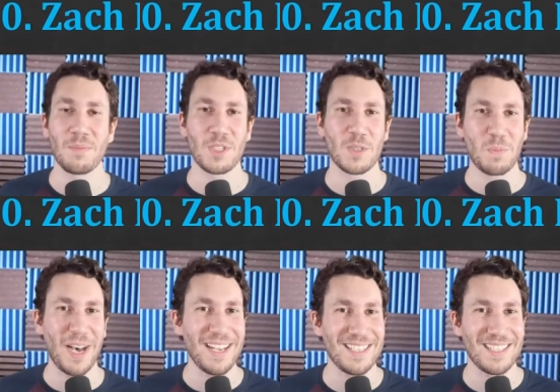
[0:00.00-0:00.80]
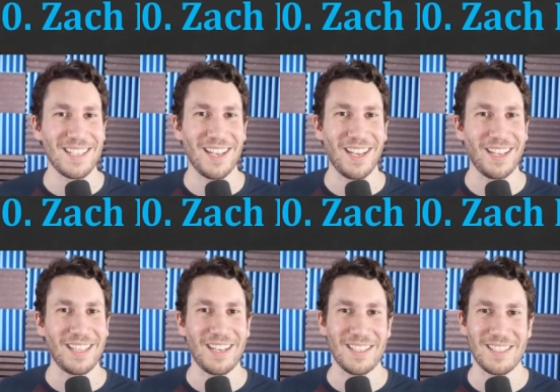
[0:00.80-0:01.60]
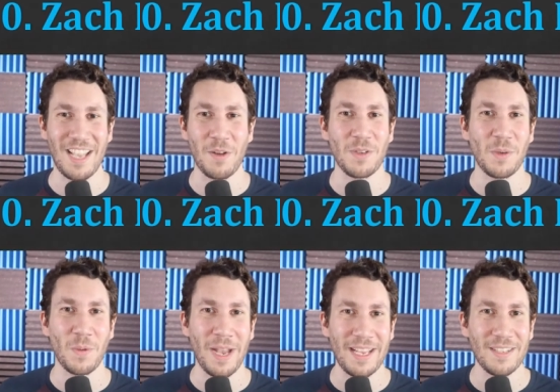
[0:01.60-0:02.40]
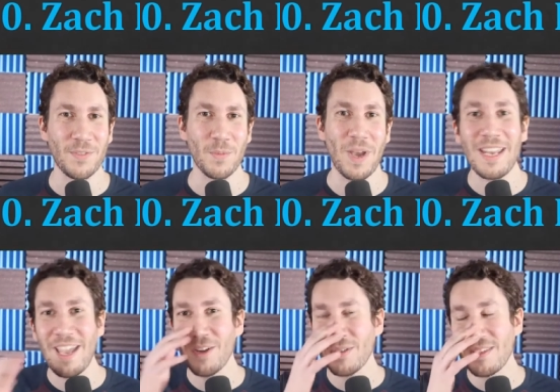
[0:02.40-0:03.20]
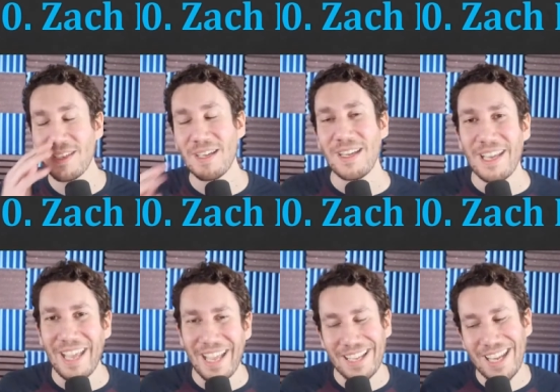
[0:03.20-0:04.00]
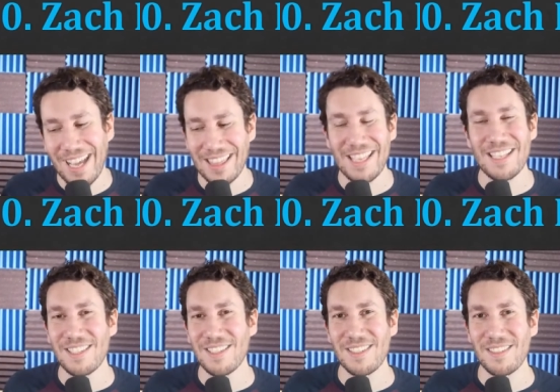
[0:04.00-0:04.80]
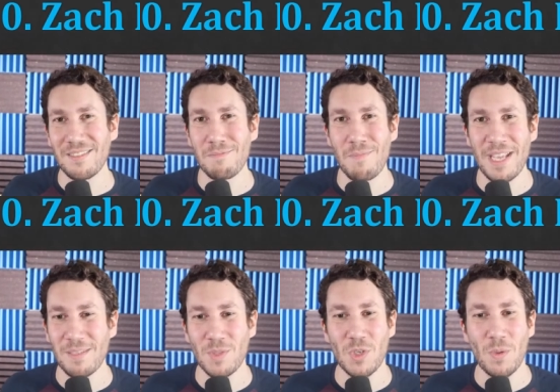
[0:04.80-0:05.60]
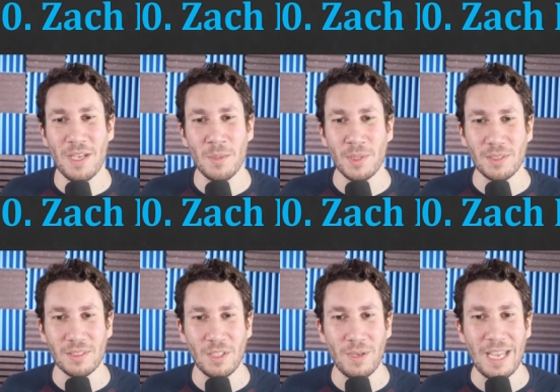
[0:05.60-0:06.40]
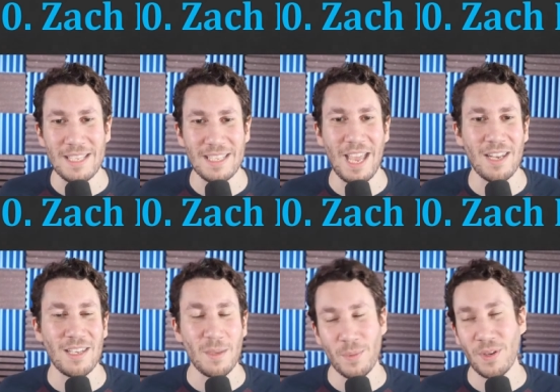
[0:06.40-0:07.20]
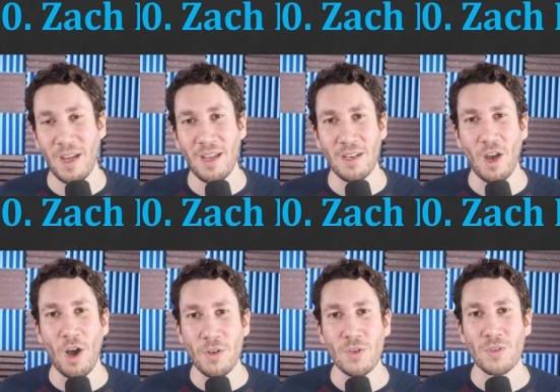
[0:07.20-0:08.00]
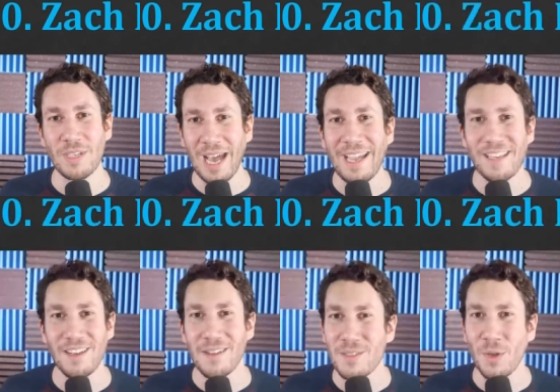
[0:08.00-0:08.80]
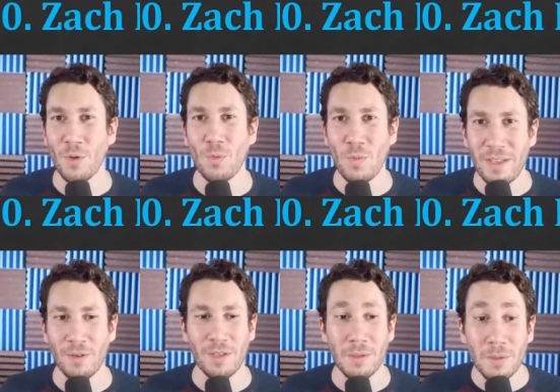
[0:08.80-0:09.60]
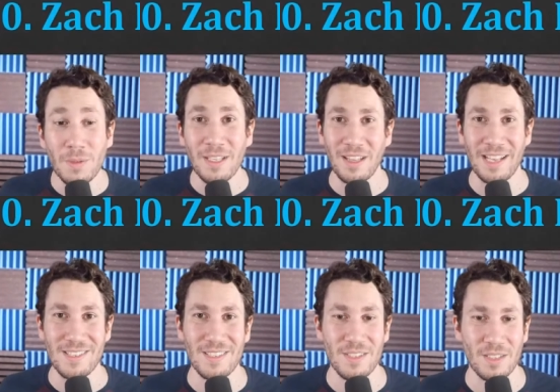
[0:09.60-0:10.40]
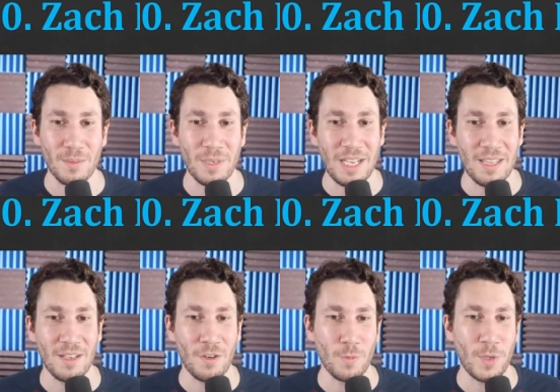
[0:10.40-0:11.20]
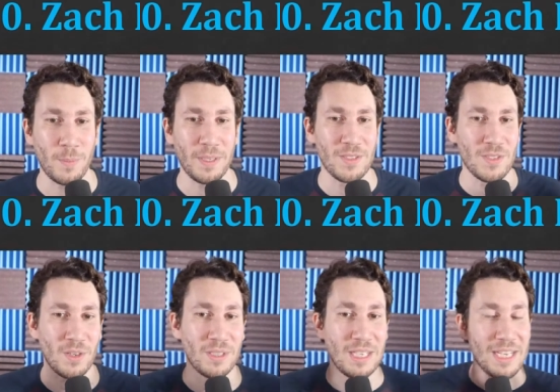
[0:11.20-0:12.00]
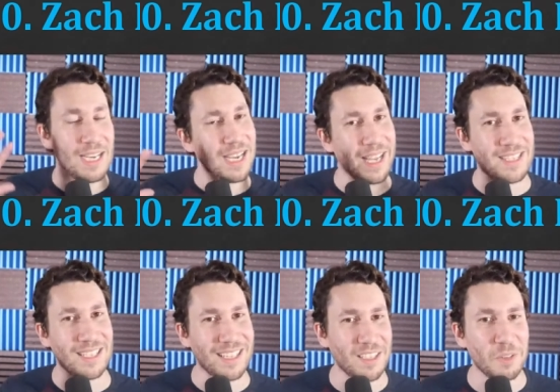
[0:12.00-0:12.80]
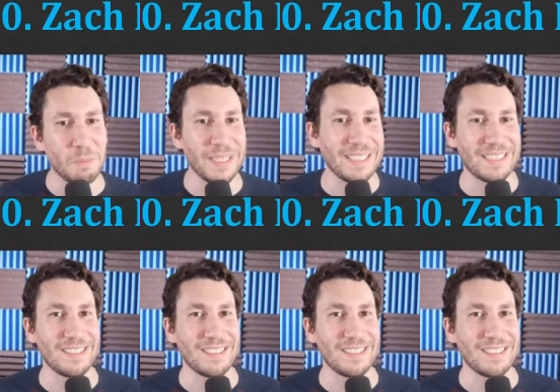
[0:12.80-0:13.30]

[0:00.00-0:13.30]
spot uh, that is down and away from right handers. And I think it's makes him too hittable. You know, he hasn't had a hit per nine under nine in his career, including last season when he had that curveball bit. So it's a little bit